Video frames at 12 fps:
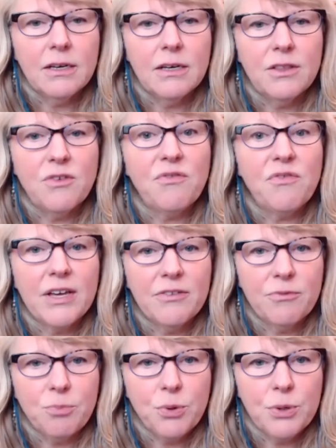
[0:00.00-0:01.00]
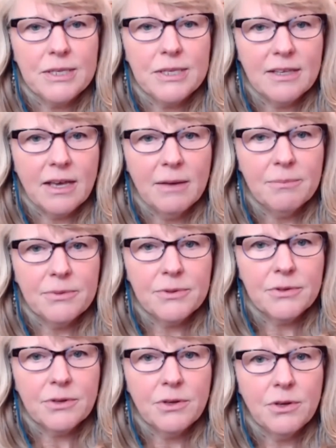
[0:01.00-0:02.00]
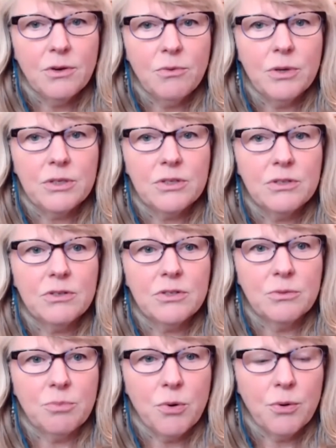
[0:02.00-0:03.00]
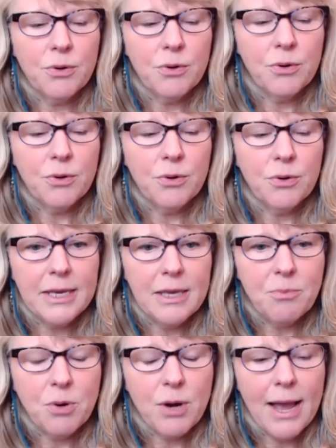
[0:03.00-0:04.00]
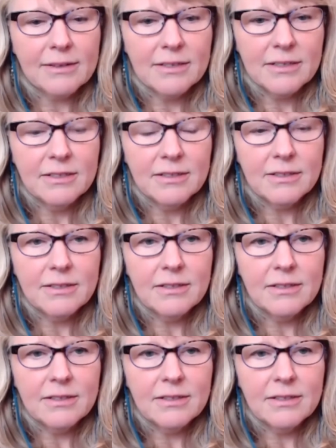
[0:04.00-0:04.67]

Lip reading: the 5 precepts which support your Reiki practice,